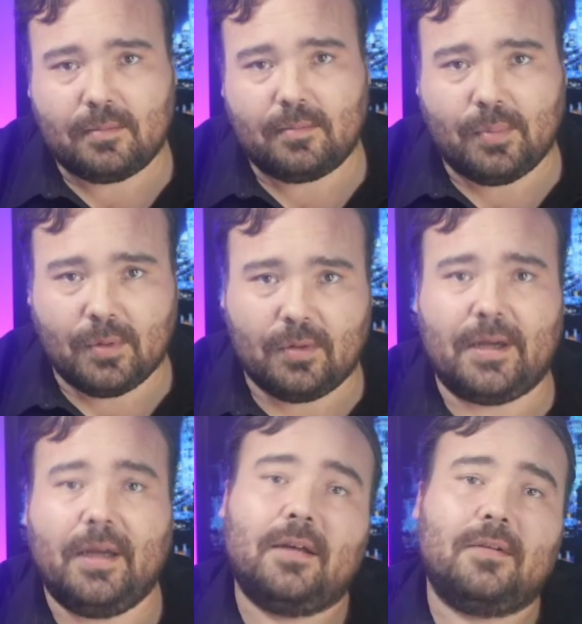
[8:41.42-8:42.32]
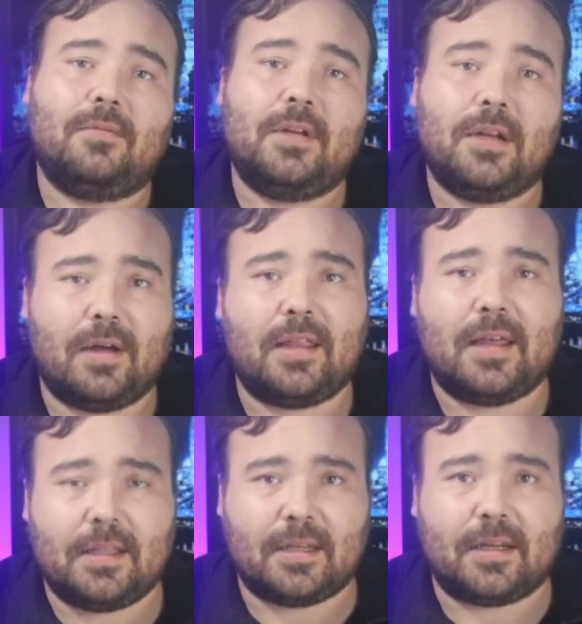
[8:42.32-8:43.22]
Boy, we know how
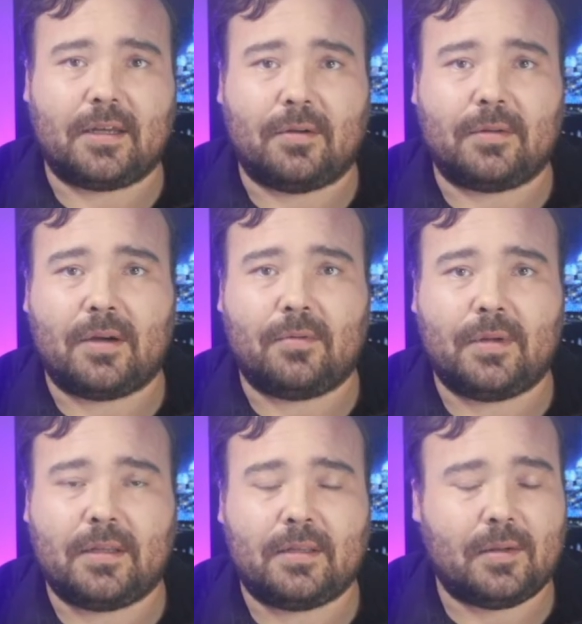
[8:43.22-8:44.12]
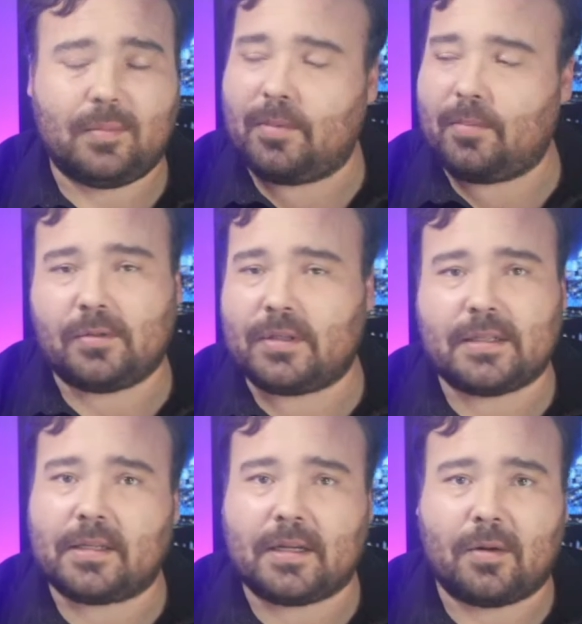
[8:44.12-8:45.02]
that's going to go, don't we? They'll be
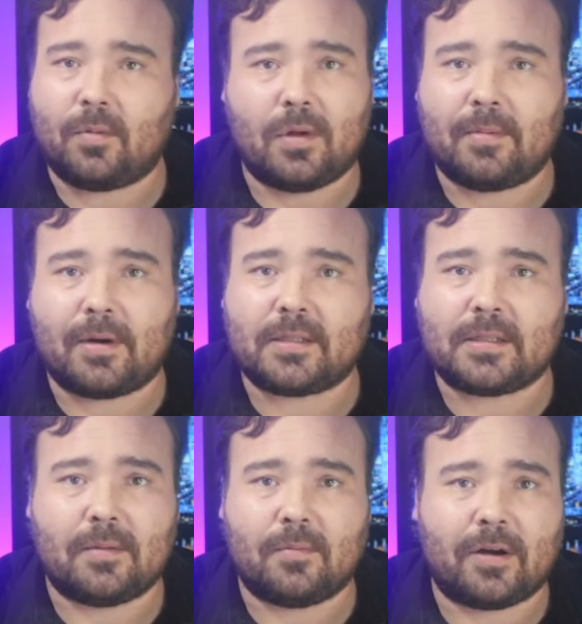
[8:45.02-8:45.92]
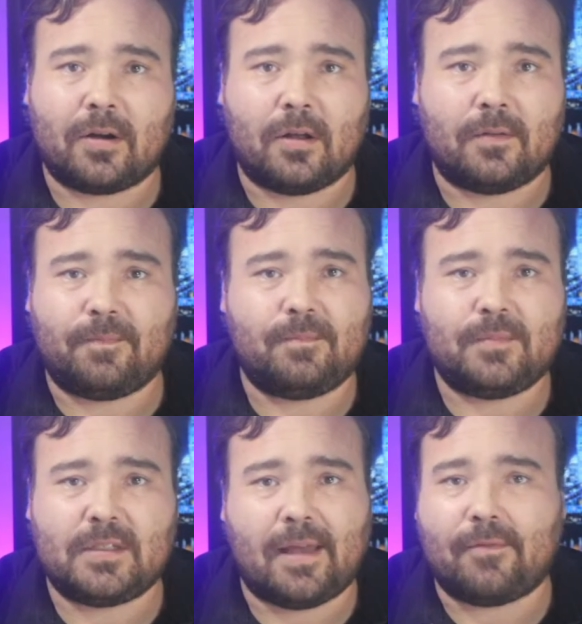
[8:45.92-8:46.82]
protesting at a Walmart somewhere, all
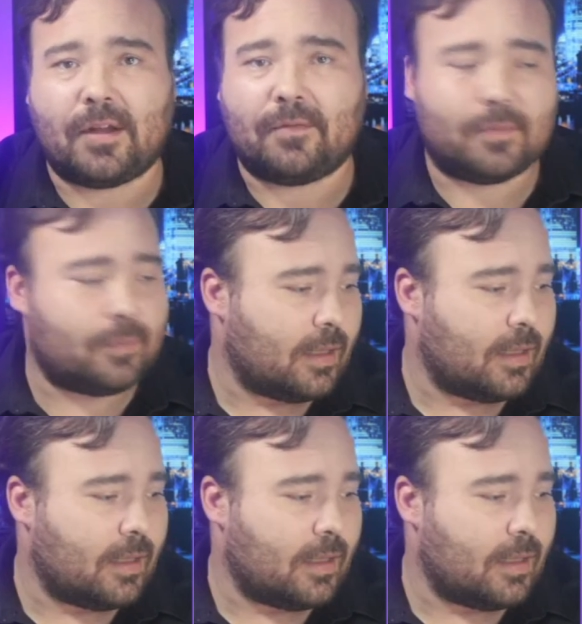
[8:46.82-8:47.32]
7 of them.